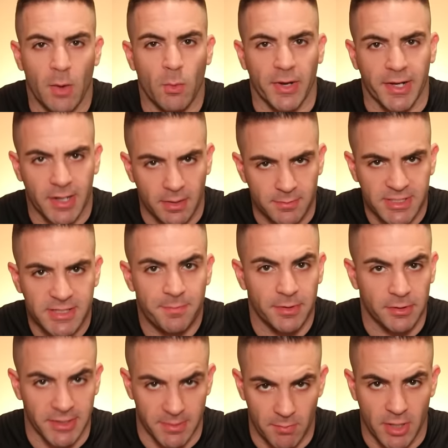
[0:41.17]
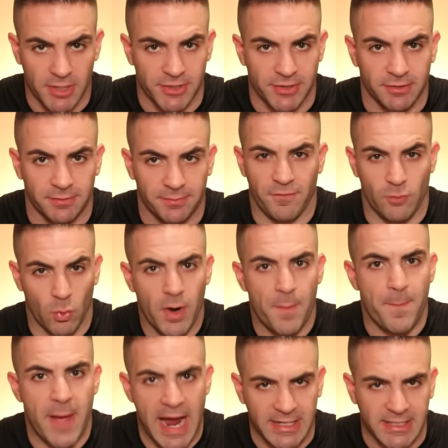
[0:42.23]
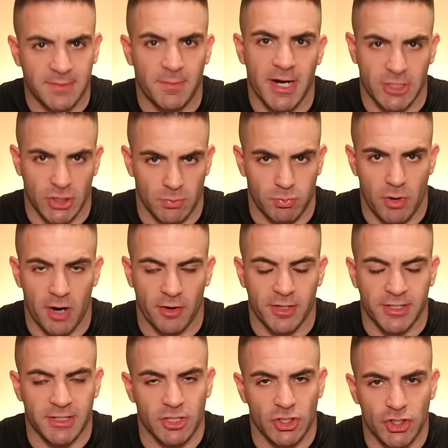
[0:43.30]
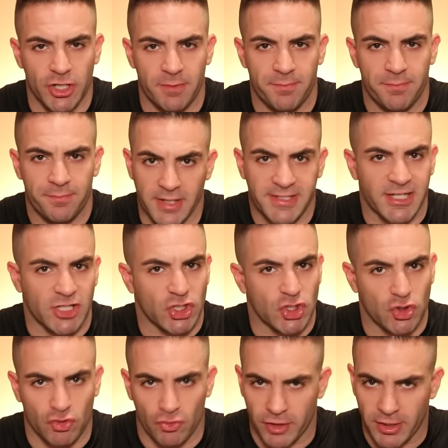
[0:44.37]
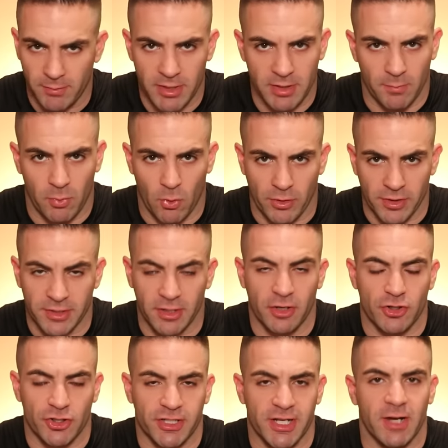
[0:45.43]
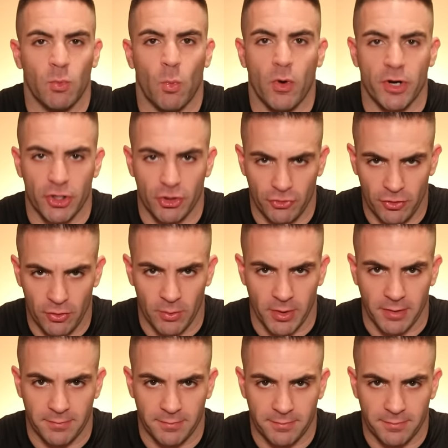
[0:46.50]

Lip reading: And when it comes to building muscle, if you want to maximize your progress in the gym, it's extremely important to understand what you're doing,